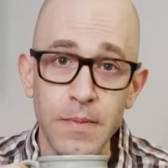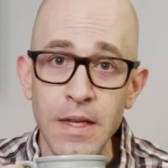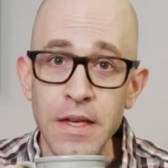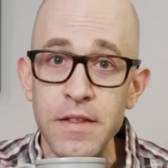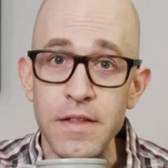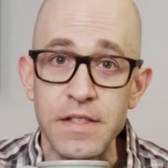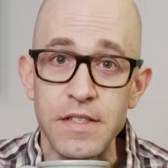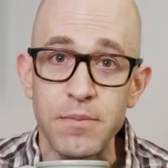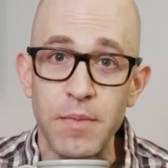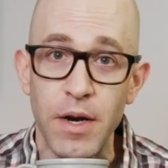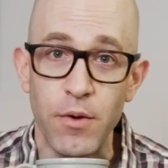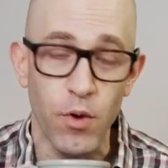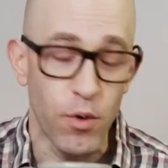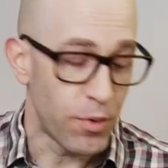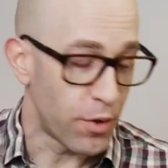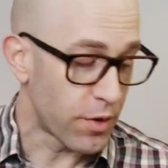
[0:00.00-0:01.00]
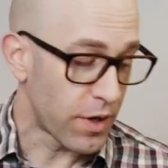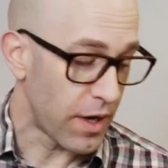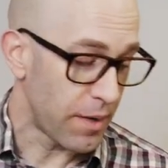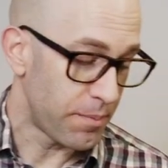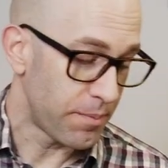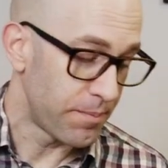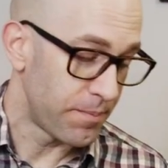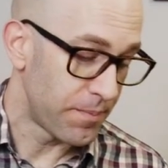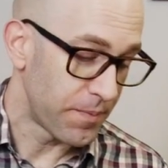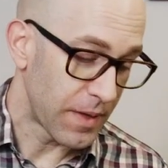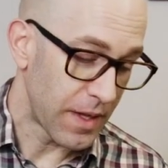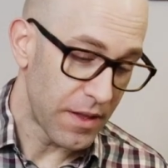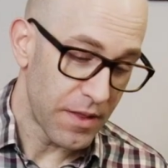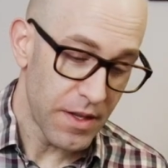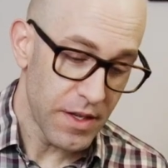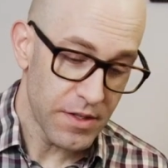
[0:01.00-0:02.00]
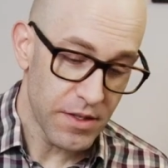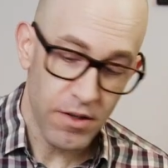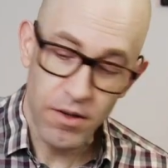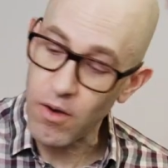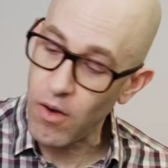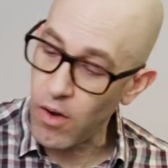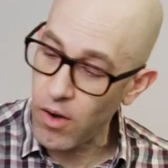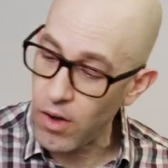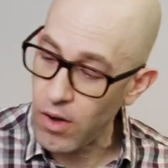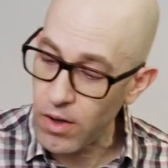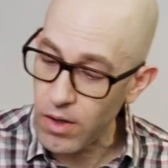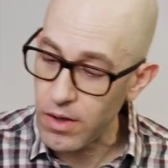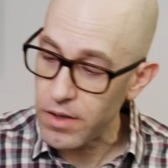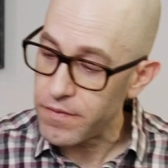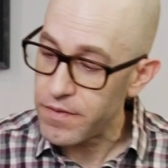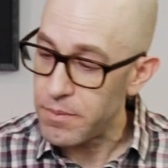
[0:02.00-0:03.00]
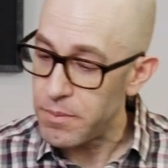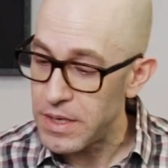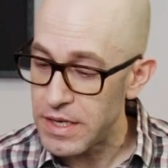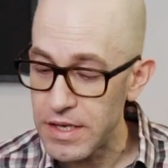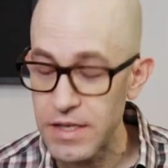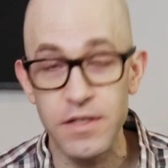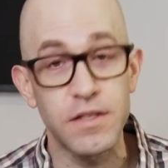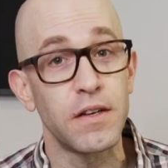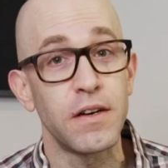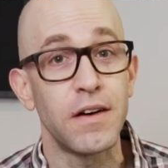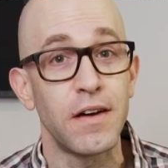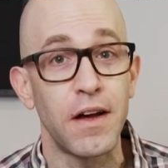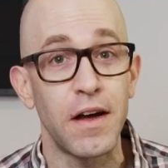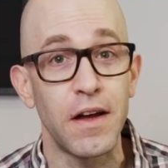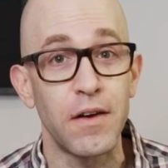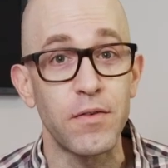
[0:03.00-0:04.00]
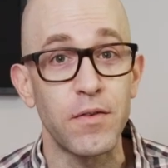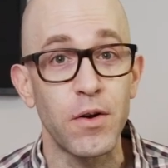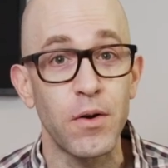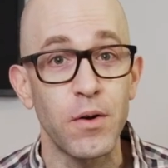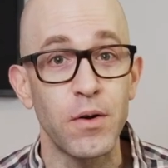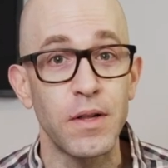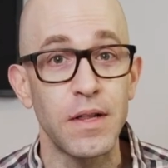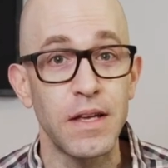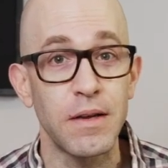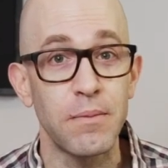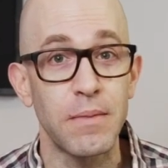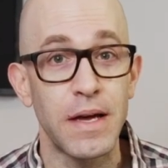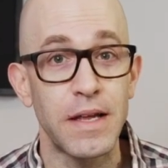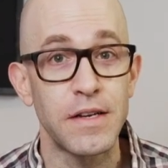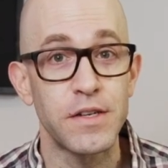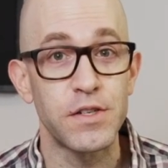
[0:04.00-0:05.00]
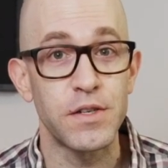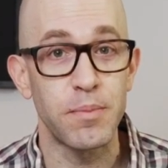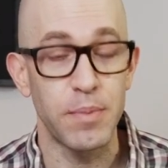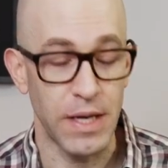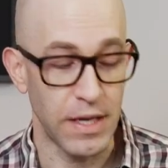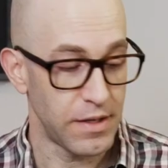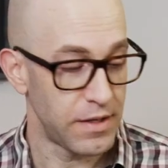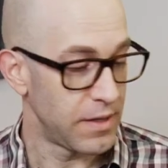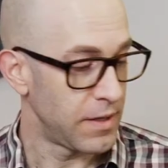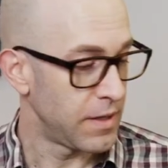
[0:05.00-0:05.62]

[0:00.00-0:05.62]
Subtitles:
This is my Robo Cup, and these are all of the minis I have currently managed to paint.